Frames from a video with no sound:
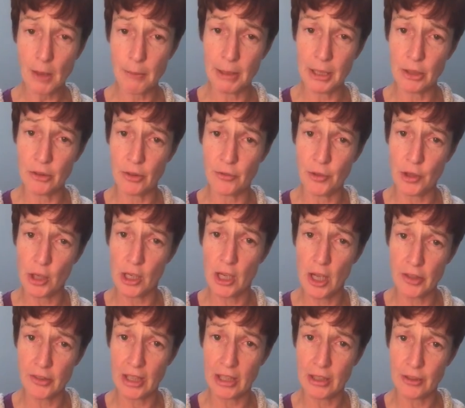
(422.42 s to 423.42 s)
Because if you can
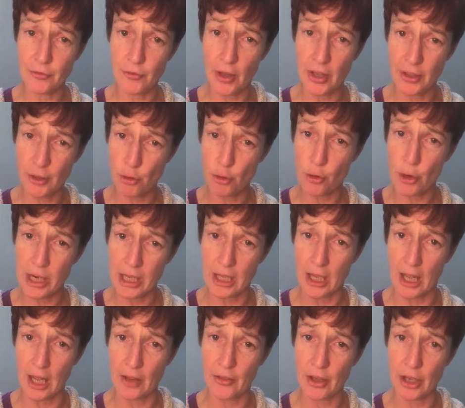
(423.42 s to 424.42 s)
identify the
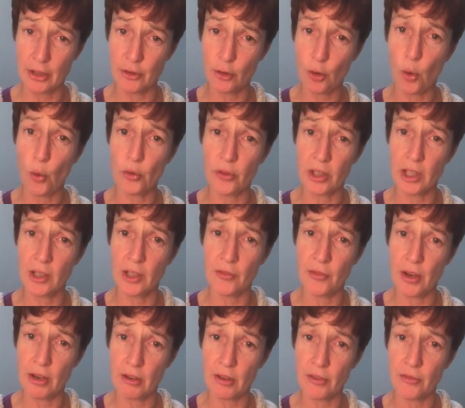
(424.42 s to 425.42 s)
trigger that is causing the
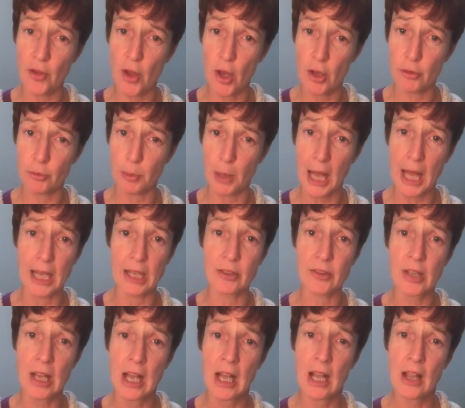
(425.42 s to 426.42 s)
fear in the first
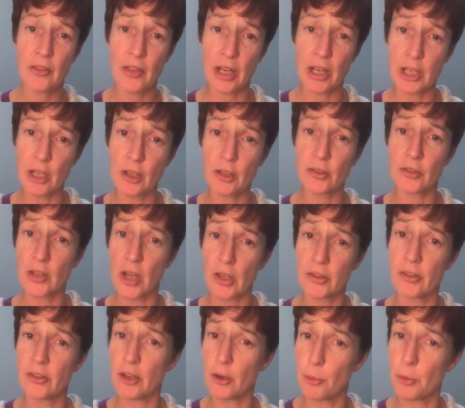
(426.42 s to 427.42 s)
place, then you can
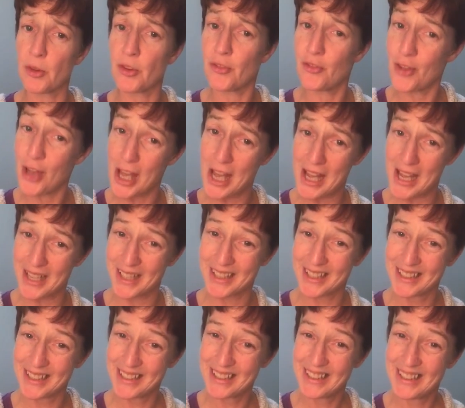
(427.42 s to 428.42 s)
start to deal with the fear.
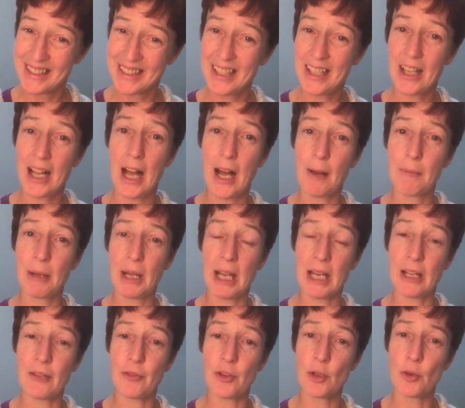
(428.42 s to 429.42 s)

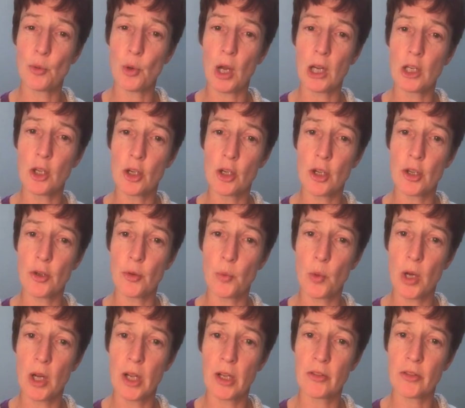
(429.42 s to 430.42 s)
And if you look at the
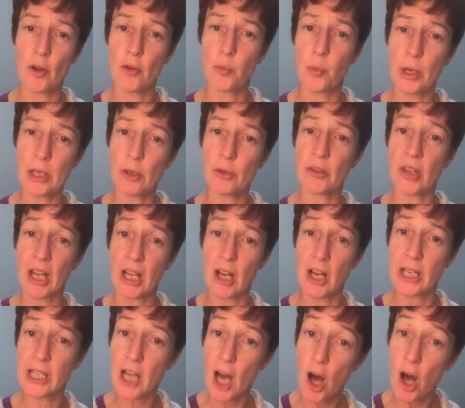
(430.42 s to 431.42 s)
words of when you say
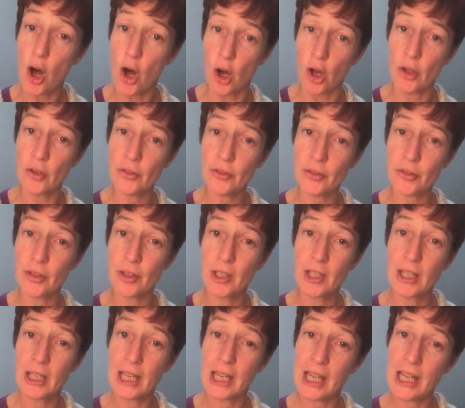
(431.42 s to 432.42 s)
I can't,
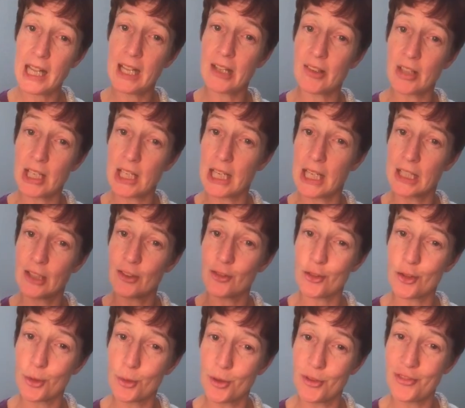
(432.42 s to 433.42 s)
is it linked
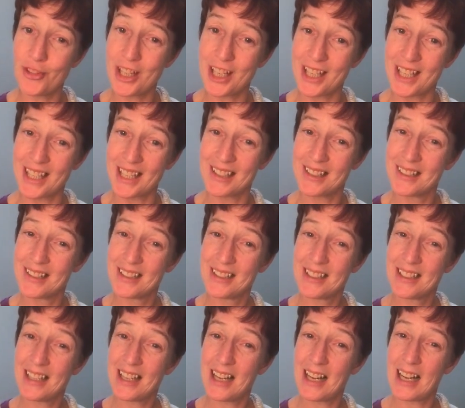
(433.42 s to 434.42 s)
to a fear?
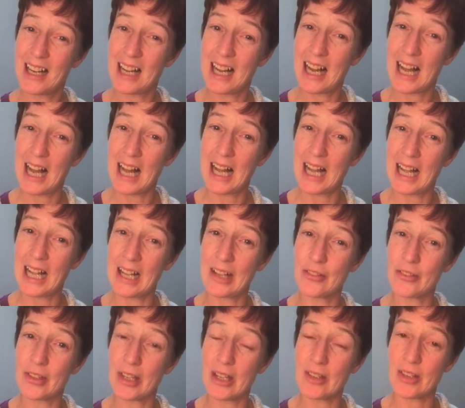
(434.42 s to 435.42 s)

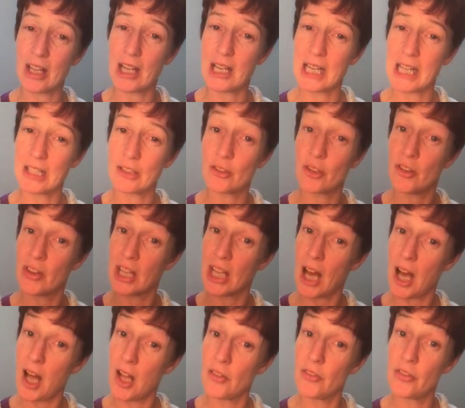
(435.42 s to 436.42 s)
And is it linked to
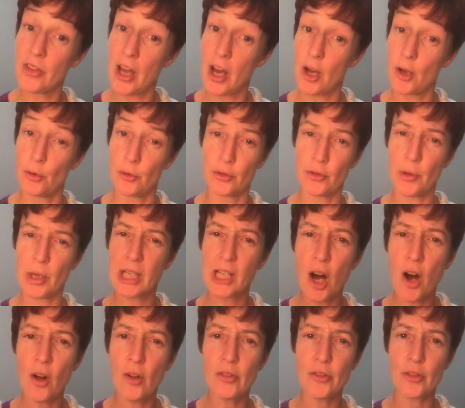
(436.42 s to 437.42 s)
the unknown? So I
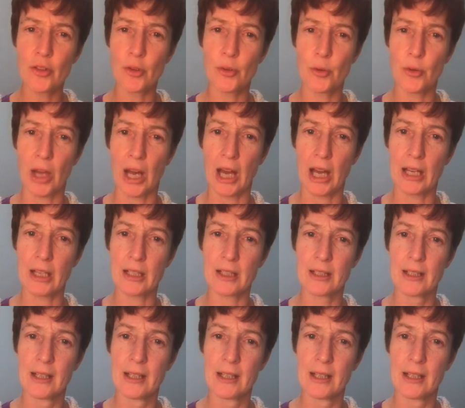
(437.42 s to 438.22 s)
can't do that.